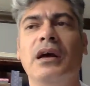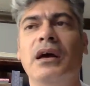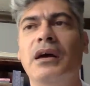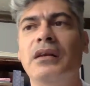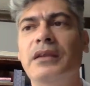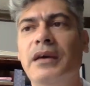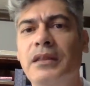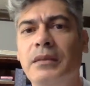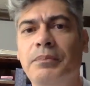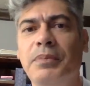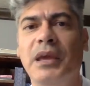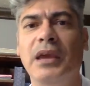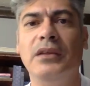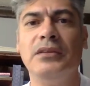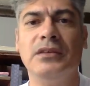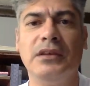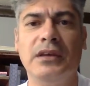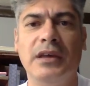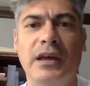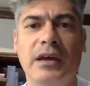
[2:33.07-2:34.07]
another pig
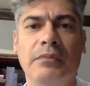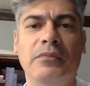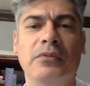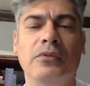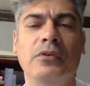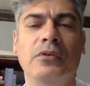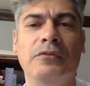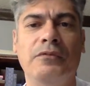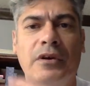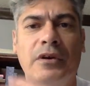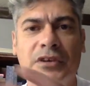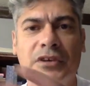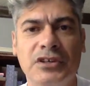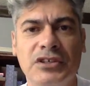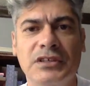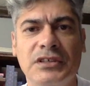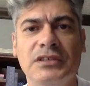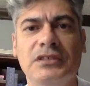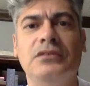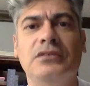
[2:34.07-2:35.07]
to come who
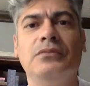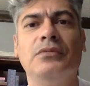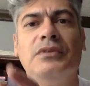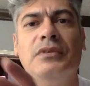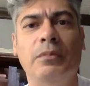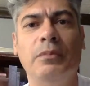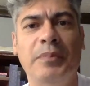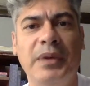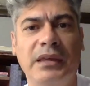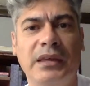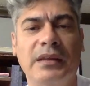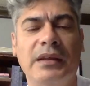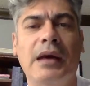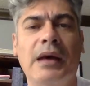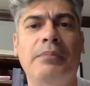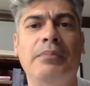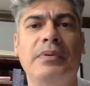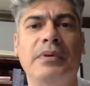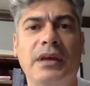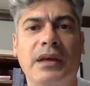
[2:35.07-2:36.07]
forages, they'll pick it
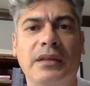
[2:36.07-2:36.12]
up,